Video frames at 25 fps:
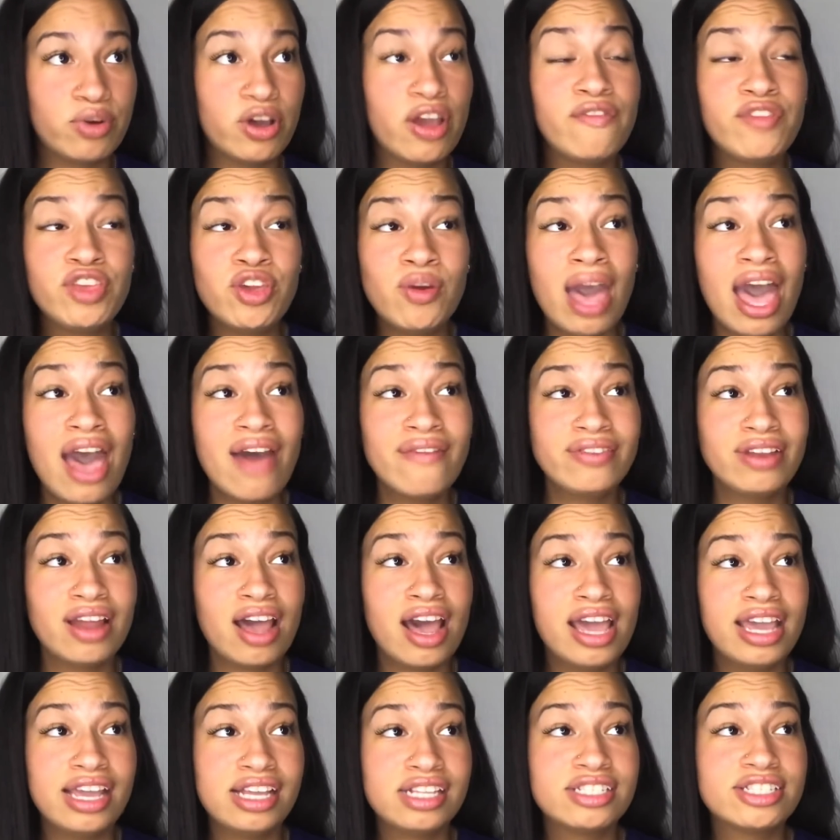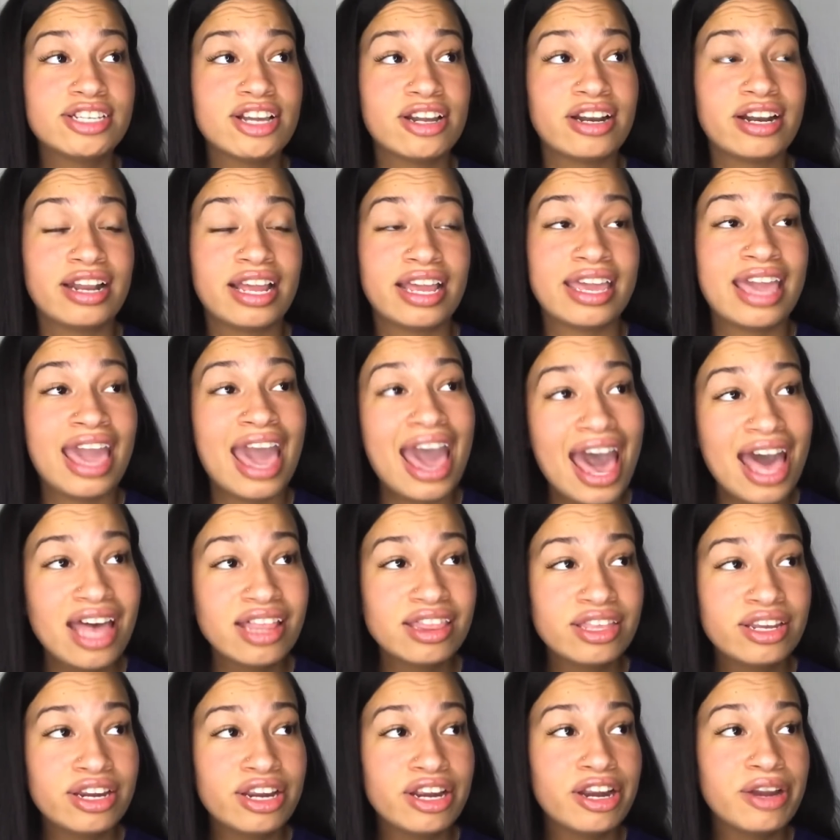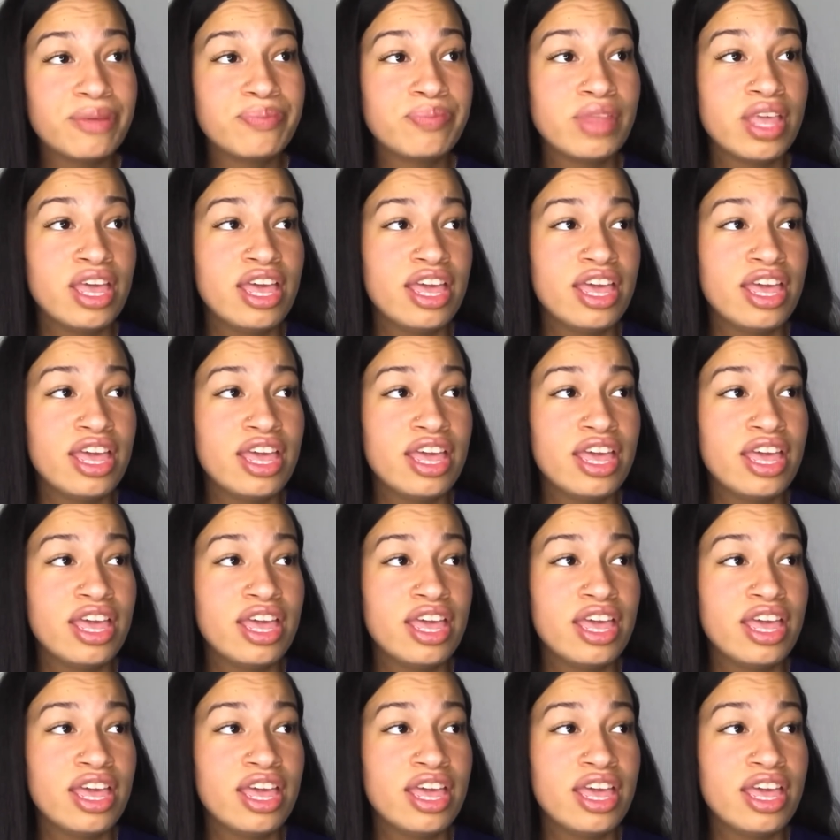if you have not inserted a catheter,